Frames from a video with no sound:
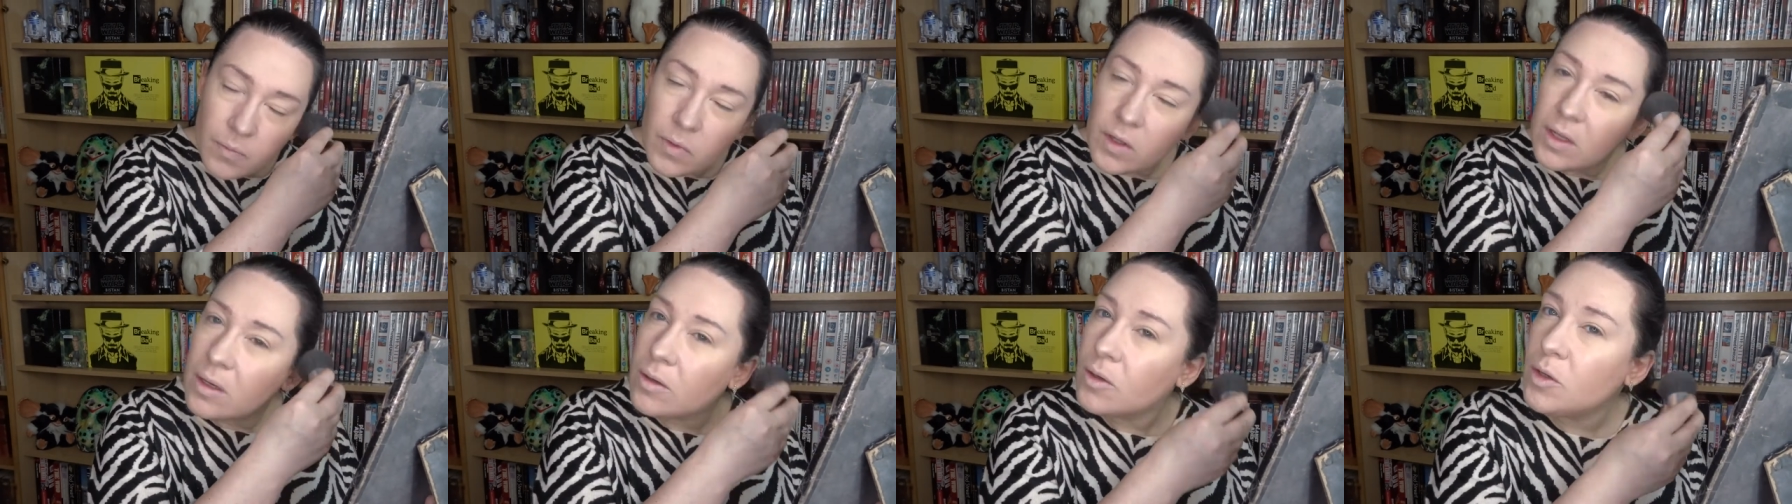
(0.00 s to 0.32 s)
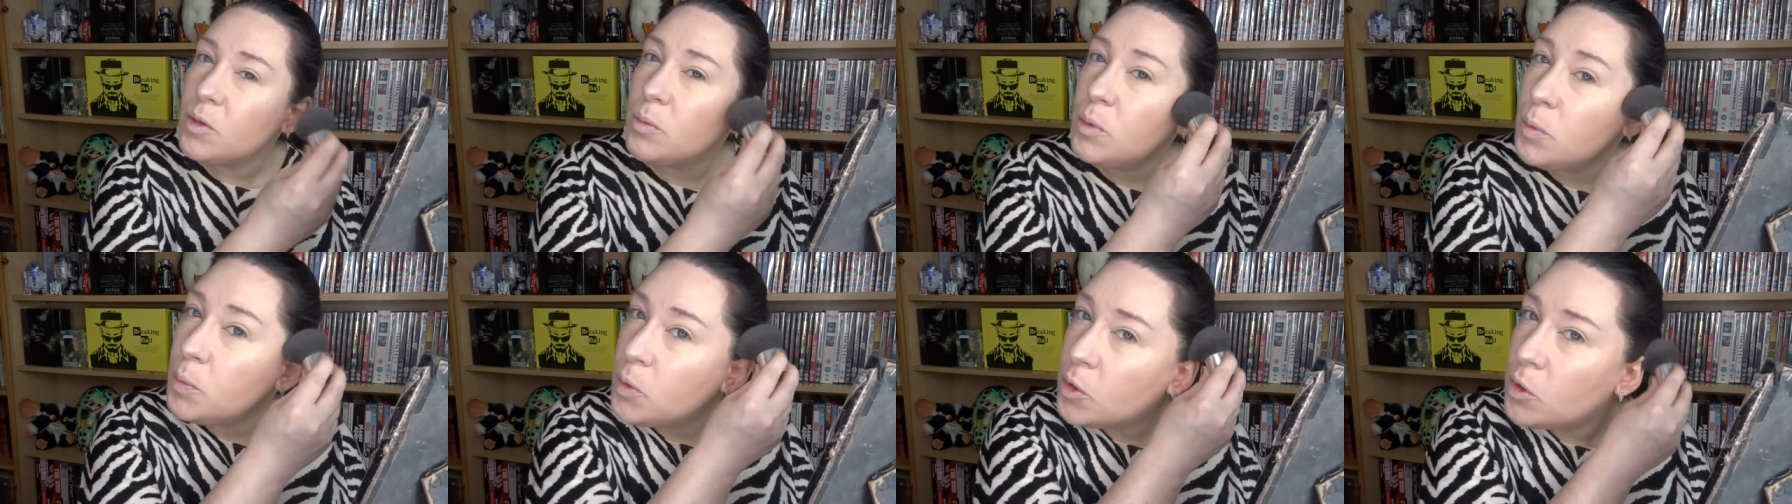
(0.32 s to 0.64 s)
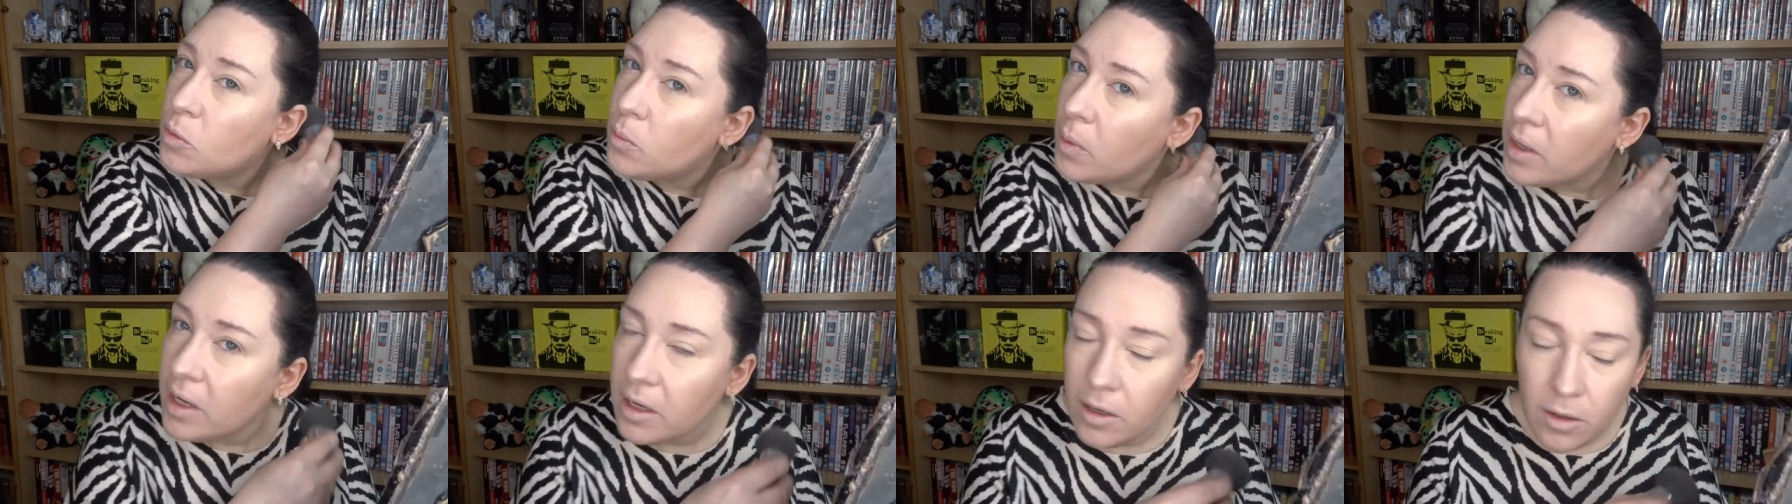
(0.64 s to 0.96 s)
I'm going to be
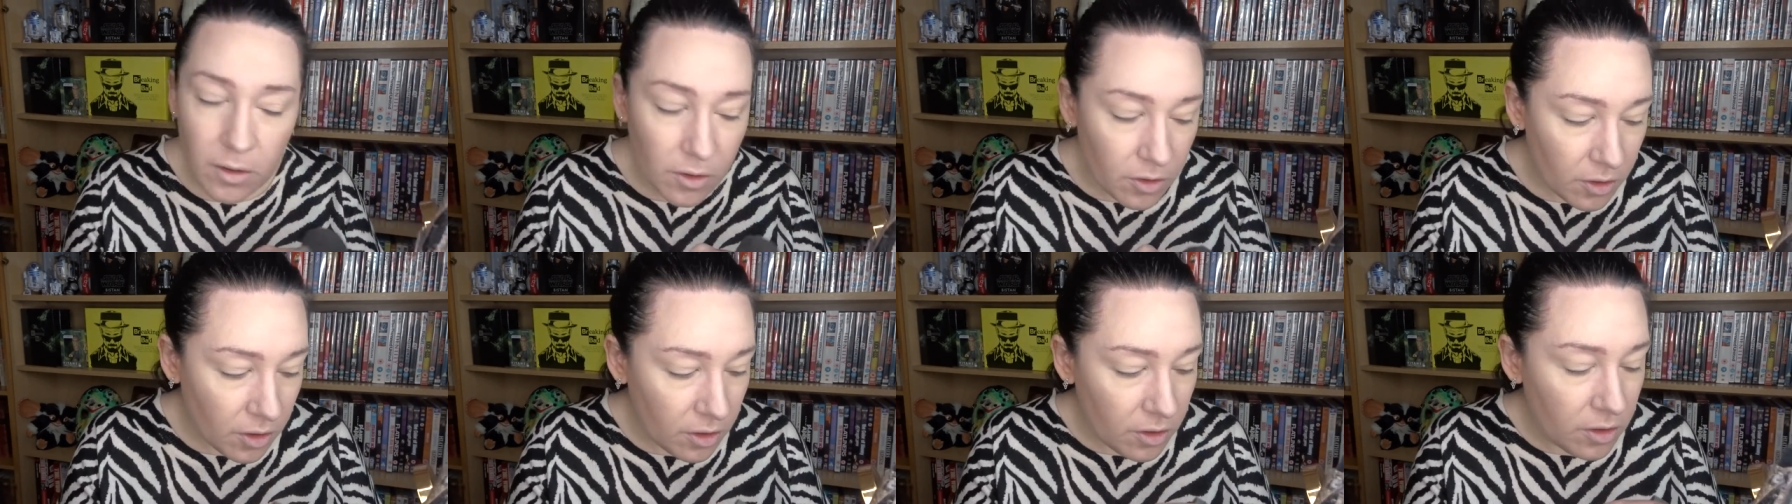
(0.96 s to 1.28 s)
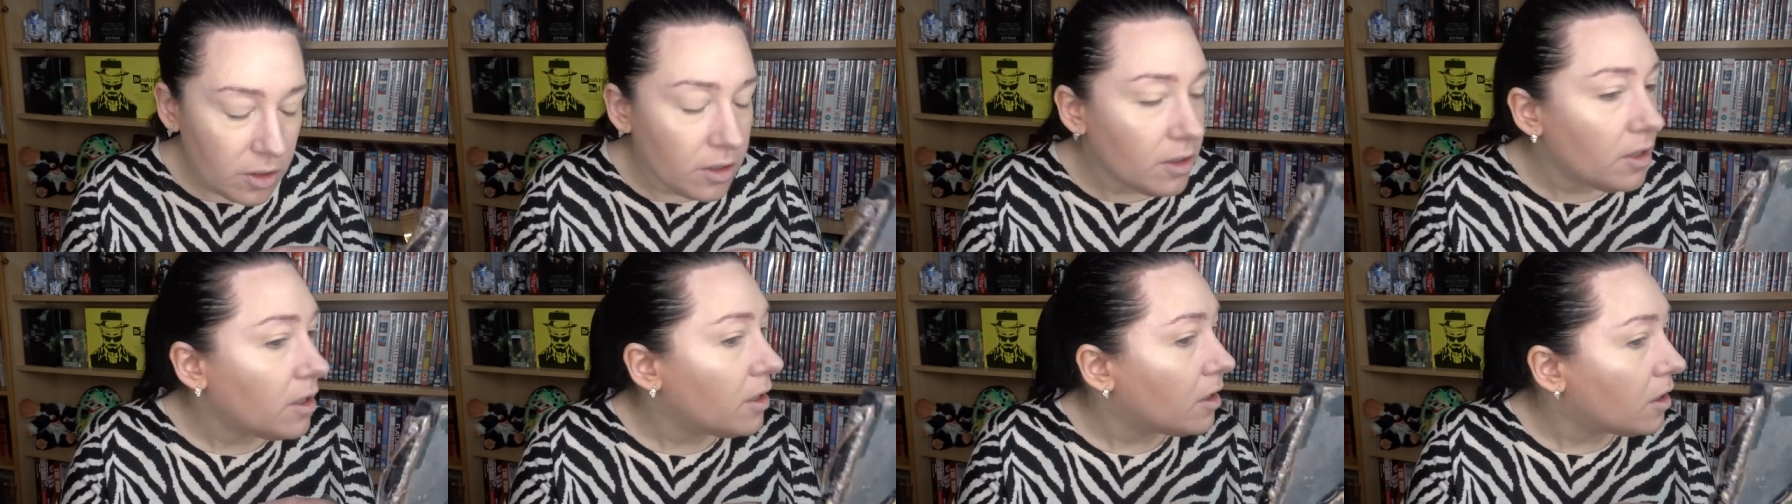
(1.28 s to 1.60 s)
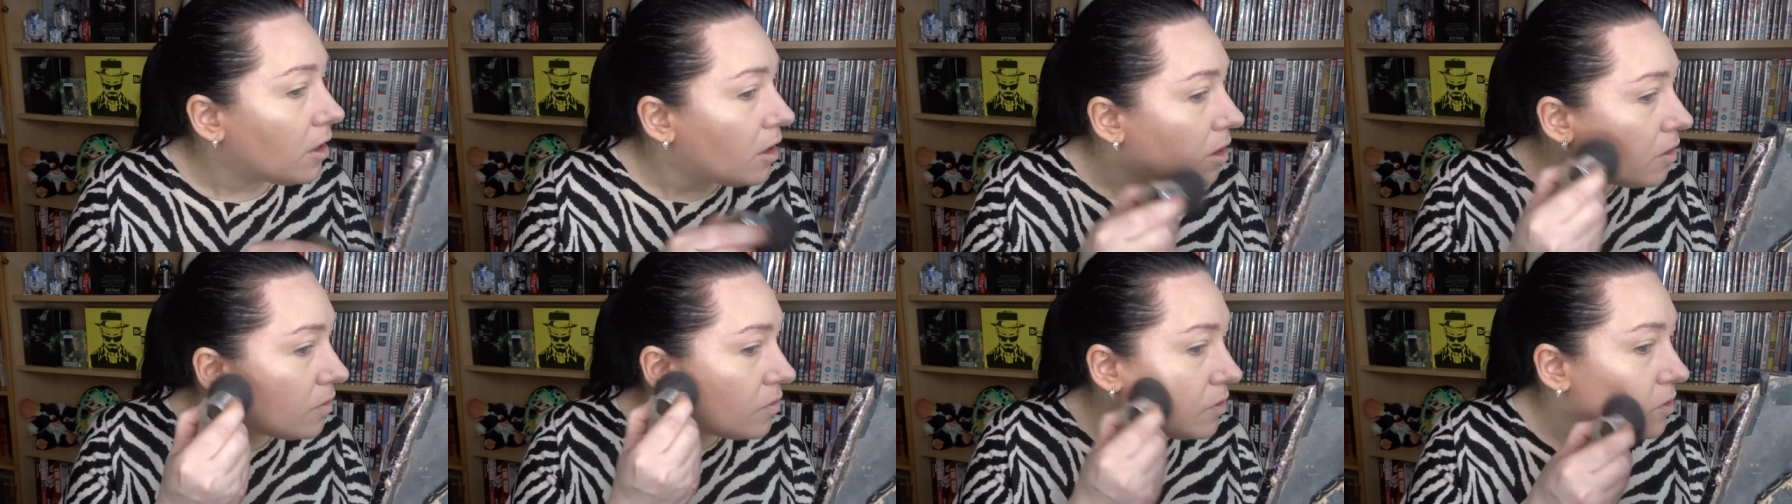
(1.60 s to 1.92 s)
putting my hair down, and
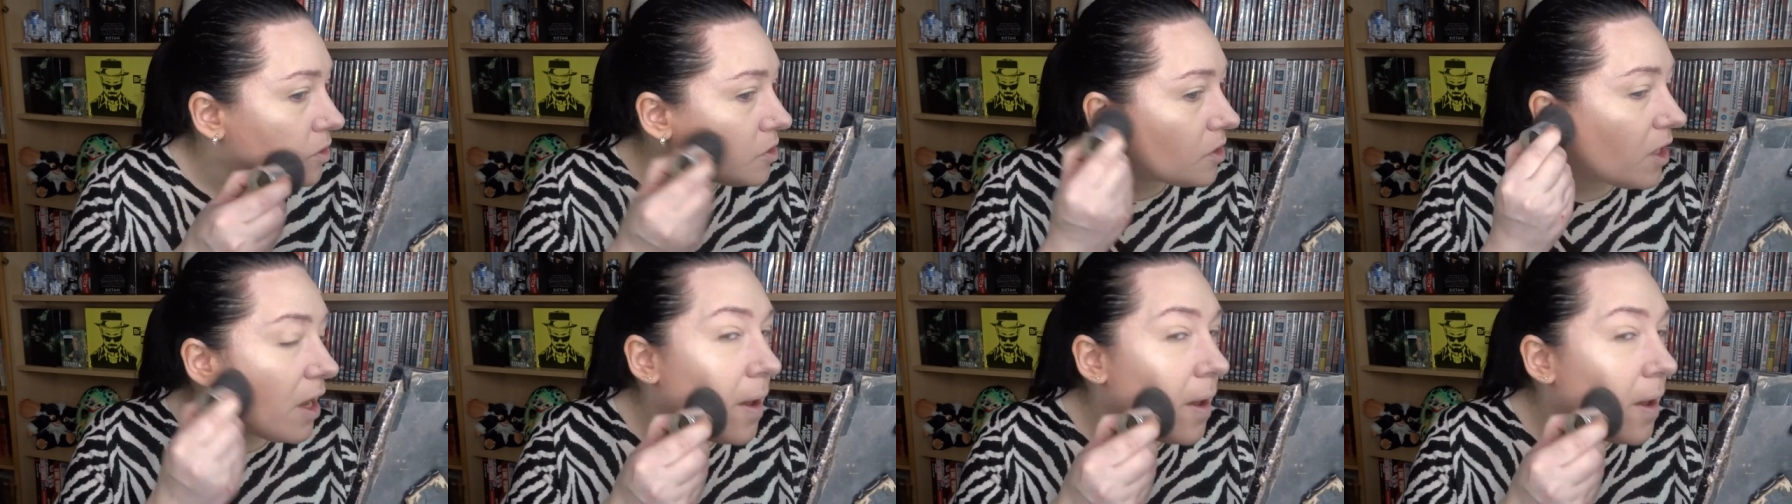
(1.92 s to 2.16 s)
that covers